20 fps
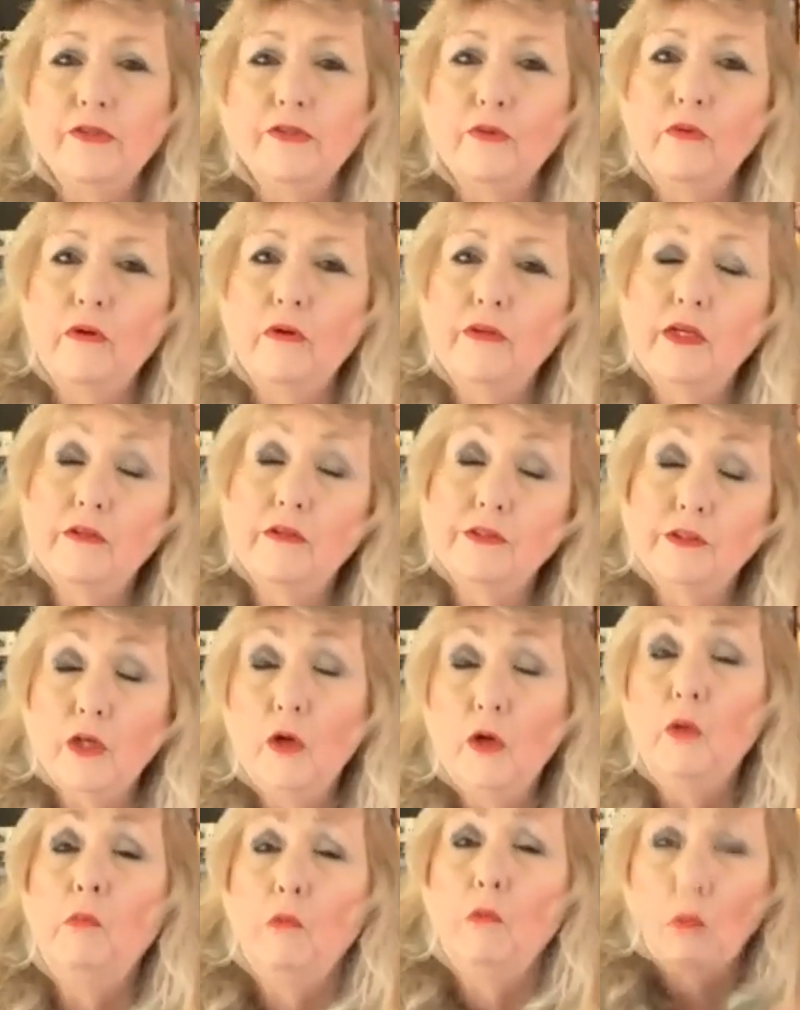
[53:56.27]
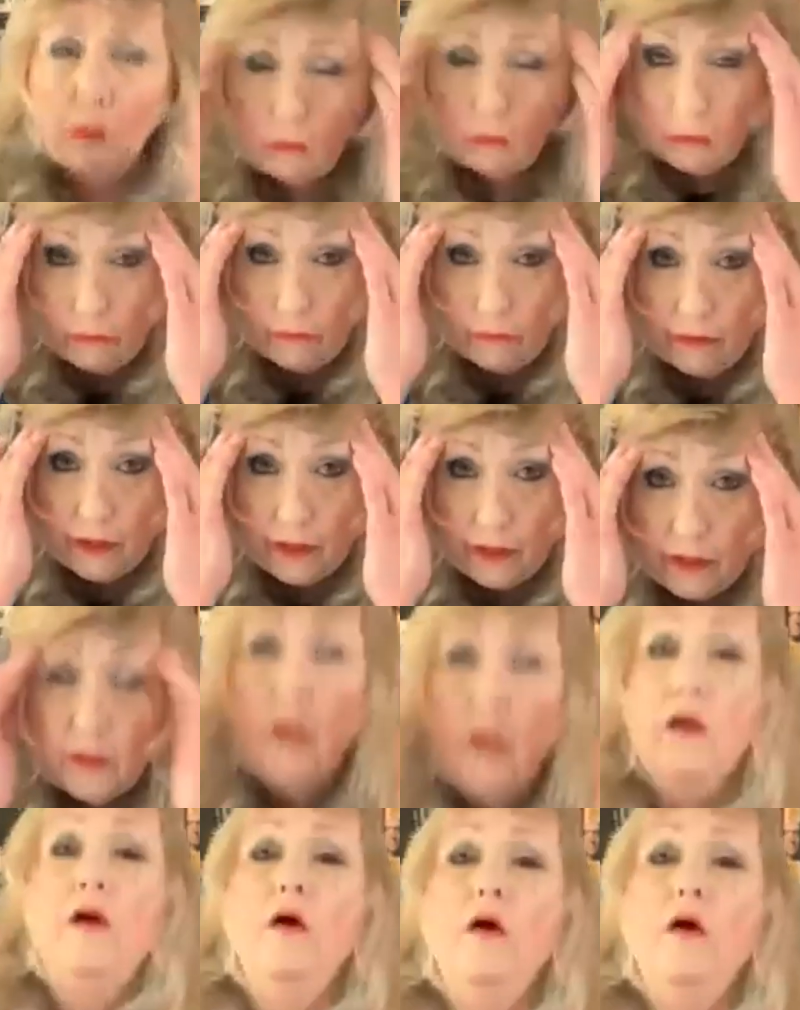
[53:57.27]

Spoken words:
or they're so boring,